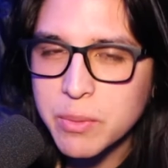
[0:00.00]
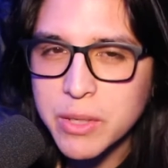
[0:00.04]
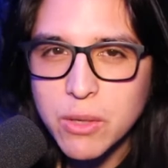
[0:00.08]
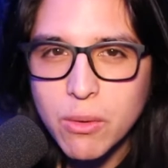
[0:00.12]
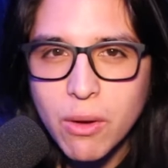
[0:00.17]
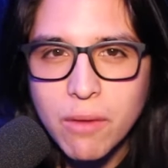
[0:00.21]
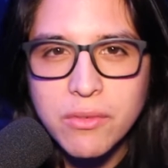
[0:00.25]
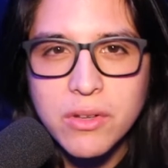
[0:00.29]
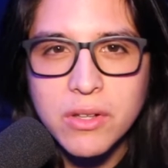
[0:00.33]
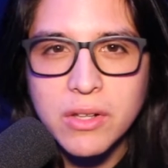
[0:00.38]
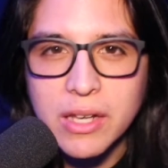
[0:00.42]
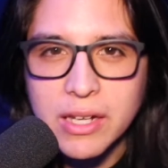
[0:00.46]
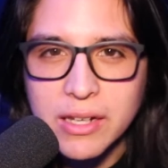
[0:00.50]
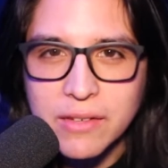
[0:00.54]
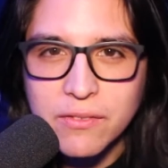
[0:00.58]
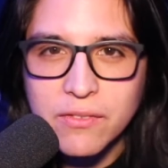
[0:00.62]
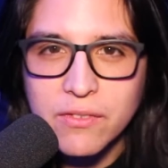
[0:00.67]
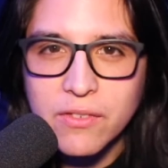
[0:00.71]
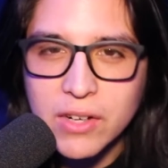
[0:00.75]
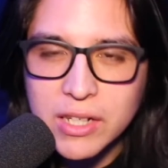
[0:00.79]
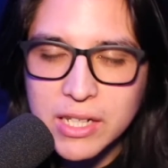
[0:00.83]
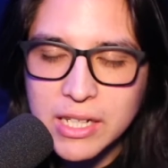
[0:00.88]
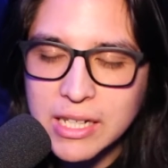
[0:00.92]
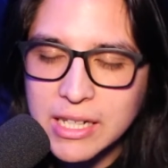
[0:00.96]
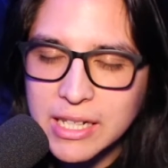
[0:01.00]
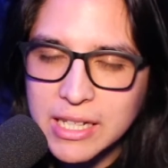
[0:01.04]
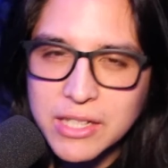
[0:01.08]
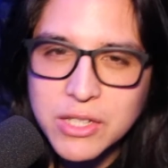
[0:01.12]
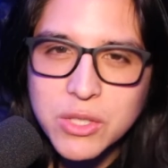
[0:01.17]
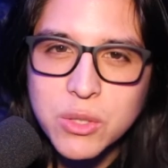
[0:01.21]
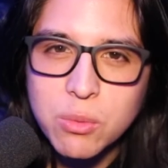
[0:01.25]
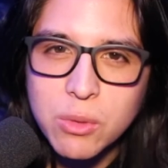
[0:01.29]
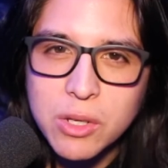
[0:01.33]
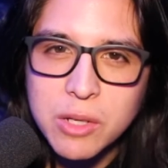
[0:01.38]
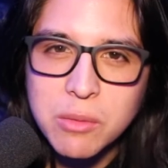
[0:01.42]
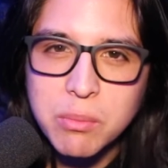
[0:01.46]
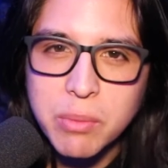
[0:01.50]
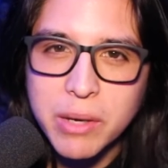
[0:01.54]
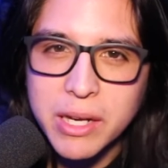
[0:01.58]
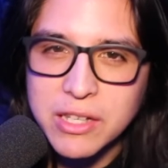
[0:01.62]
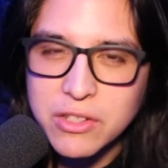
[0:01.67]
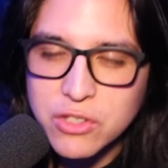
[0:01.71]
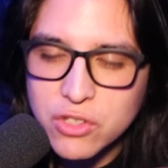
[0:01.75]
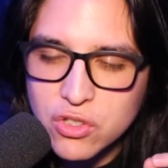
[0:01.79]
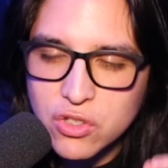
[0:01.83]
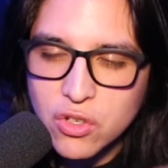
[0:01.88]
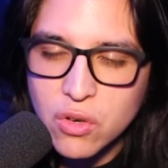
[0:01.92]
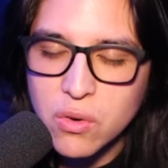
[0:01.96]
but you have to like fucking get to it by
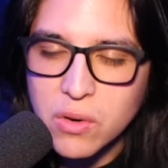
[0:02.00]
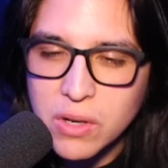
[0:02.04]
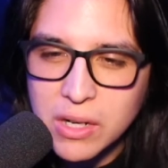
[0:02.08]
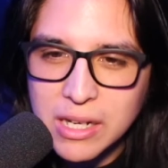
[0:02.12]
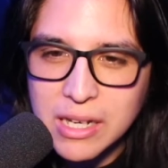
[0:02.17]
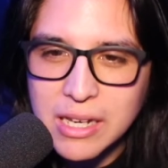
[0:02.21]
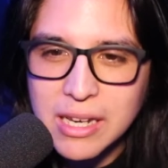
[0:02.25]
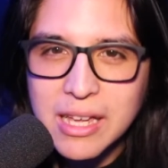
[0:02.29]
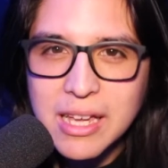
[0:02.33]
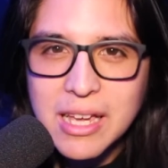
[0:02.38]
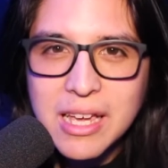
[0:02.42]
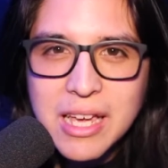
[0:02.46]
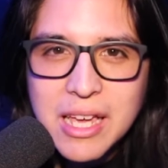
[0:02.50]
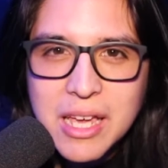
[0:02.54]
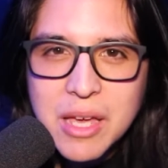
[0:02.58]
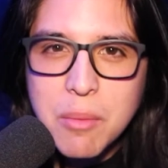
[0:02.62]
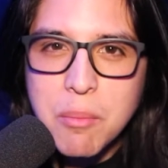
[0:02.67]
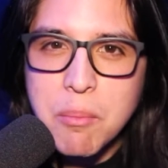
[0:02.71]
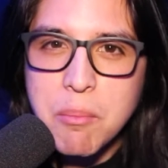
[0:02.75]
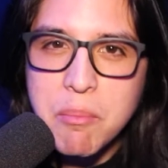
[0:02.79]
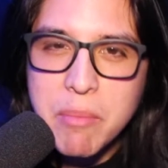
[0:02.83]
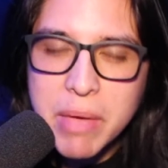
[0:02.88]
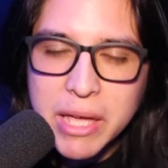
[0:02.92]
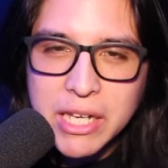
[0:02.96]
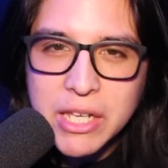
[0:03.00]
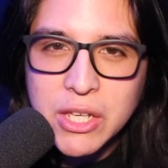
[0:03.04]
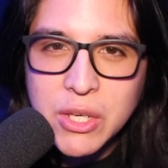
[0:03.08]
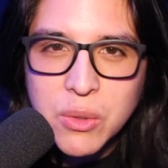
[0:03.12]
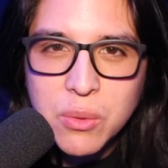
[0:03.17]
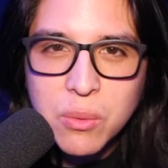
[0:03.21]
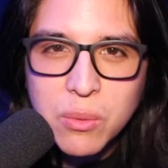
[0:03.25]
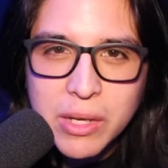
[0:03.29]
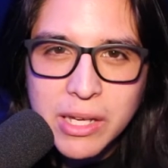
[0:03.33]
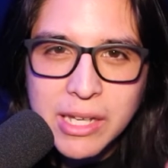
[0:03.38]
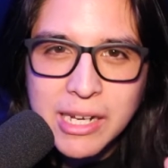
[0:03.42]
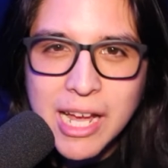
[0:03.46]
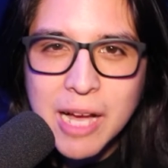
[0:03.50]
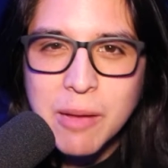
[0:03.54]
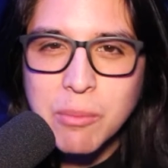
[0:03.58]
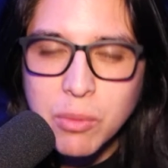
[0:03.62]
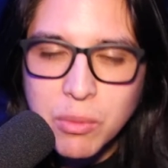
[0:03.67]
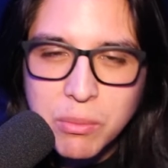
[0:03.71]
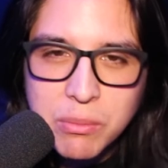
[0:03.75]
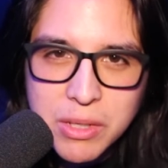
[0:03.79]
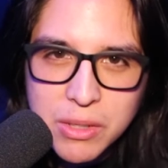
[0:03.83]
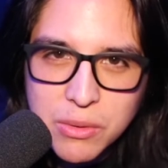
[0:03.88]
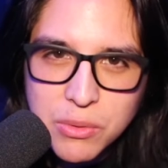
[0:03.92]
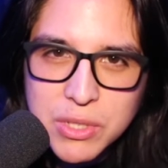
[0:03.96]
a certain menu in
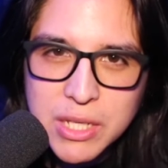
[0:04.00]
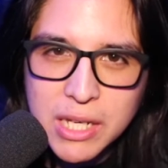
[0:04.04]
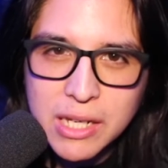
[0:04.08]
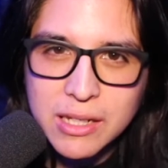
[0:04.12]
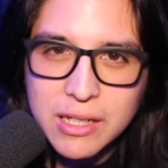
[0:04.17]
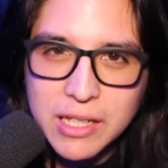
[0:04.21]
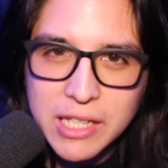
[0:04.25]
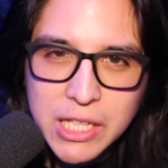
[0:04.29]
Apple Music.